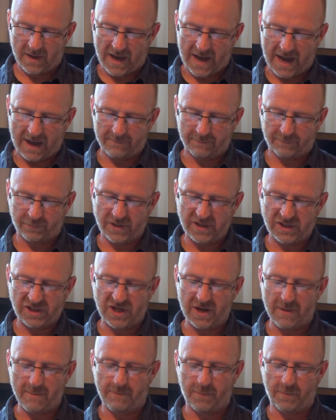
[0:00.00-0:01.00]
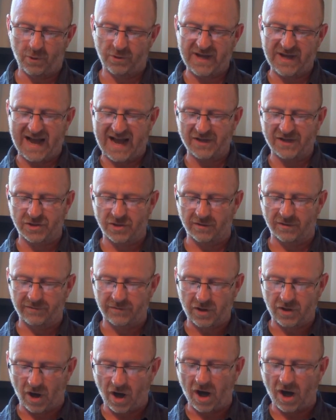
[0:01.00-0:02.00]
And preach it, but as
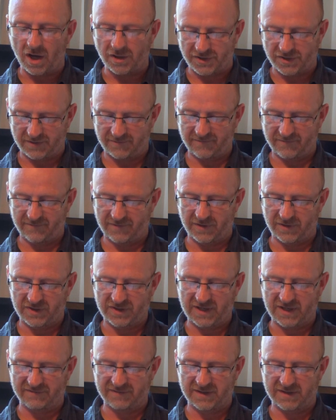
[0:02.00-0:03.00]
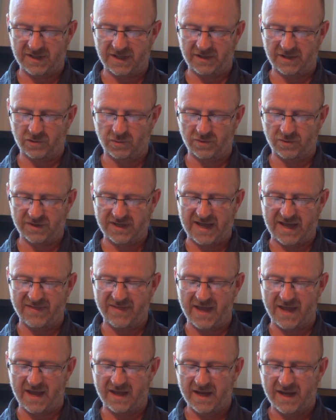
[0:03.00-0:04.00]
of God, verse 17, towards the
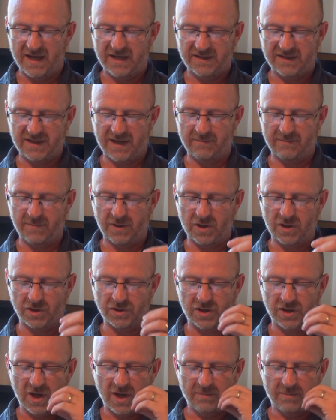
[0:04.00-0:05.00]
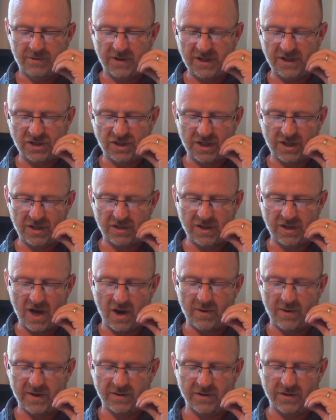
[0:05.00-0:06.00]
end there, saying, Because preach it
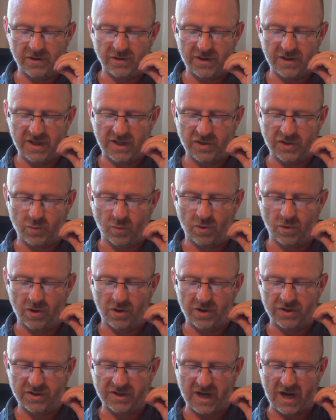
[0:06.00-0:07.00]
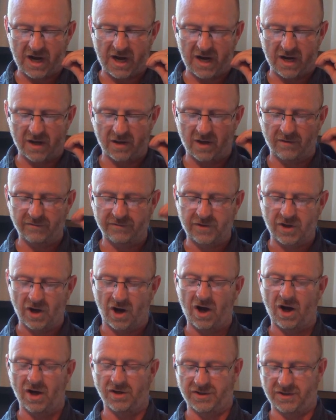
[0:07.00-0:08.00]
knowing that these words are of
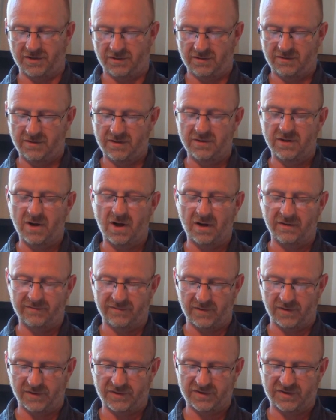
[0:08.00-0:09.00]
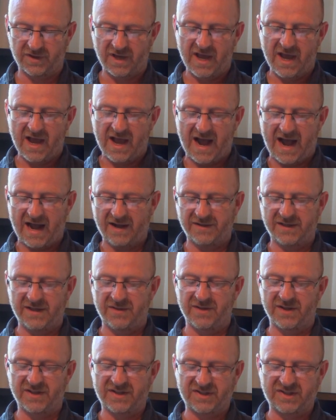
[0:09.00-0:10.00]
God, they're not of us, and
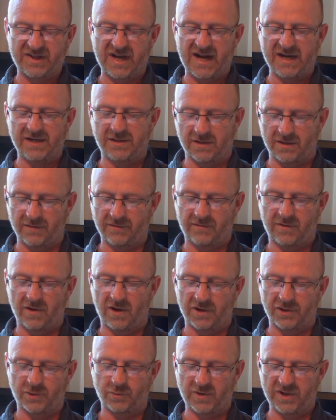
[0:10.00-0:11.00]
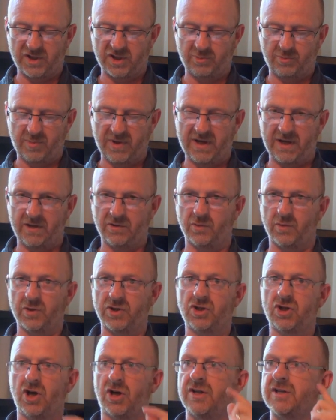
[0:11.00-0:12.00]
in the sight of God we speak. In other
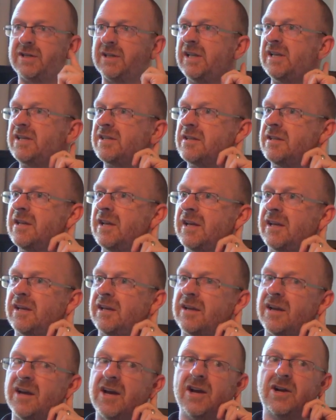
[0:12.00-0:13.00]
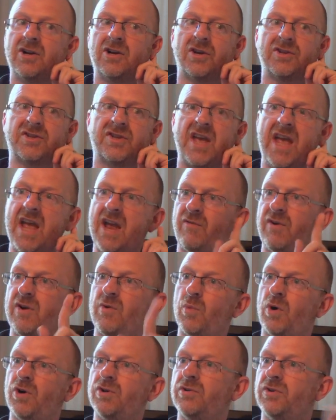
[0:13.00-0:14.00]
words, God is listening, God's
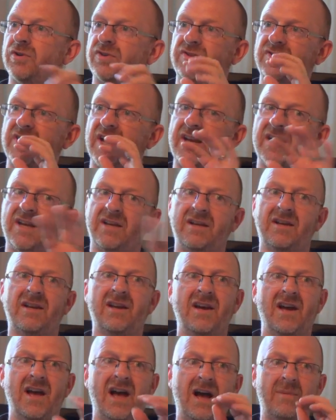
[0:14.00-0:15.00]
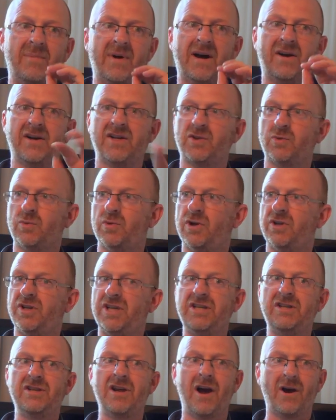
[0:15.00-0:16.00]
hearing what you're saying about His word.
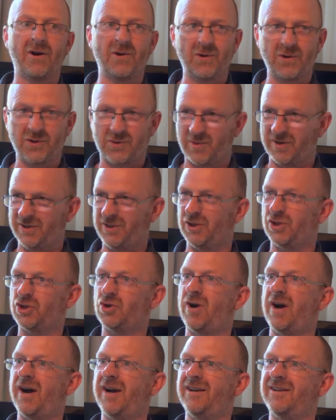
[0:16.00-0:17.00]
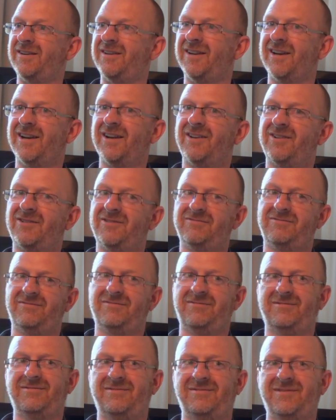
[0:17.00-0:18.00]
He knows when you're trying
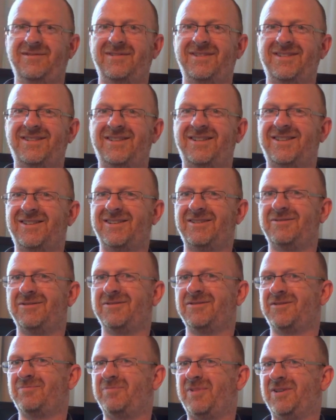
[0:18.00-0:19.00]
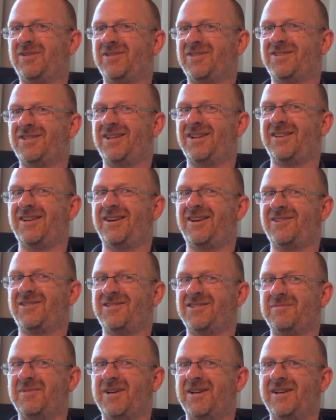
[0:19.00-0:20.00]
Mm, well, I won't but not say that
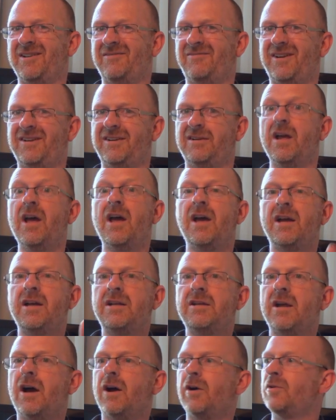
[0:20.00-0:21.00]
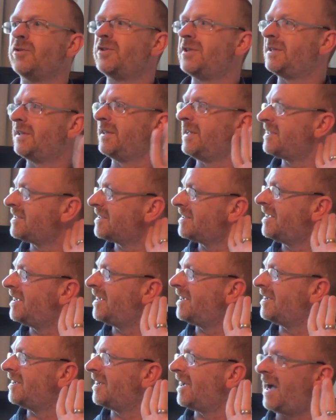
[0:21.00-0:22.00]
because they might get offended. He knows, he's
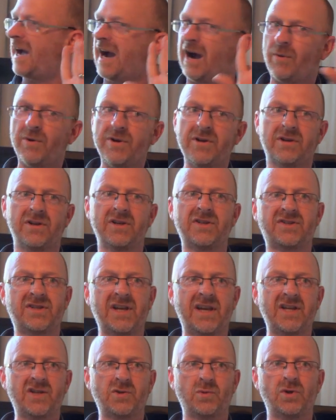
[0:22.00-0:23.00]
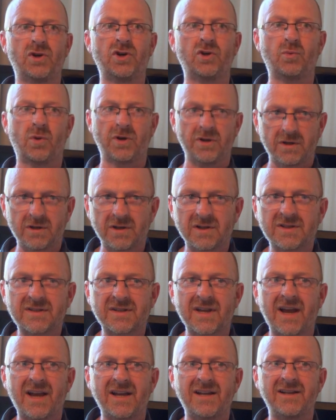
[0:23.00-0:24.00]
listening. How are you going to say his word? What are you going to
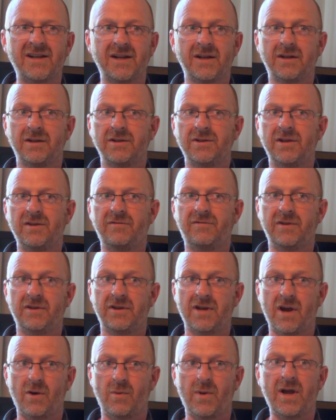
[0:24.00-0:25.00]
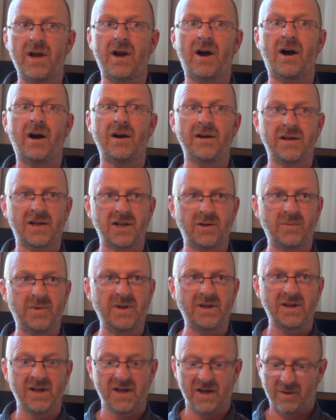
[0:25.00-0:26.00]
say? If you know it, are you going to
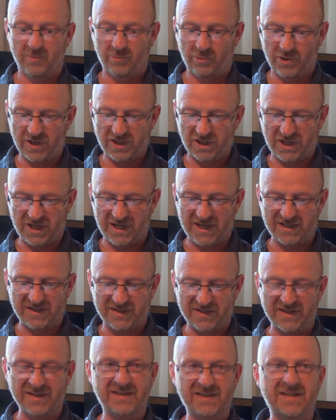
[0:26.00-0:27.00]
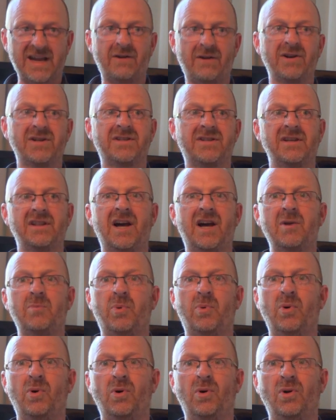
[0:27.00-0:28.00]
be preaching in sincerity like
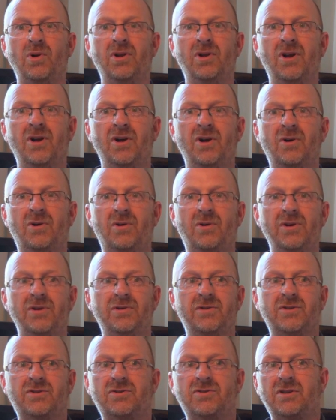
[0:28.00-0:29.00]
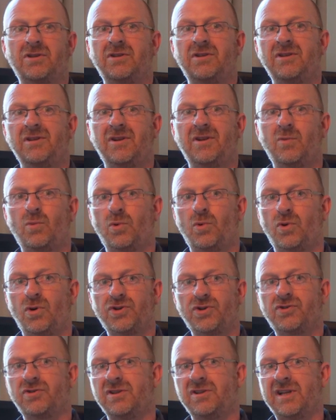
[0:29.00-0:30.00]
Paul? Or are you just trying to, you know,
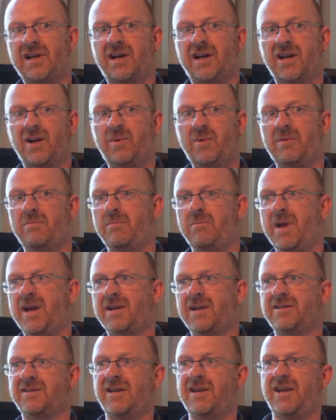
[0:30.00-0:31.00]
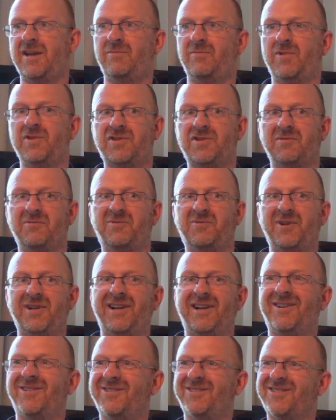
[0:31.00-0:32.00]
water it down a bit, mix it in with something
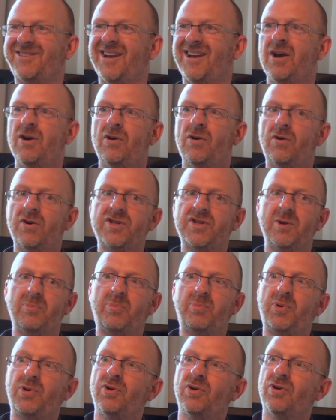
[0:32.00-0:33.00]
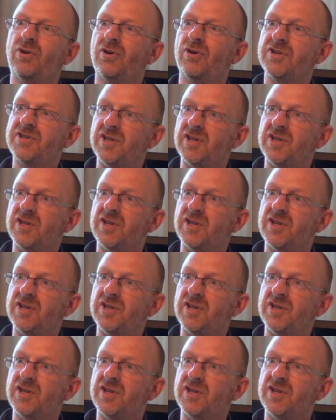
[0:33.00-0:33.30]
else? Or is it pure?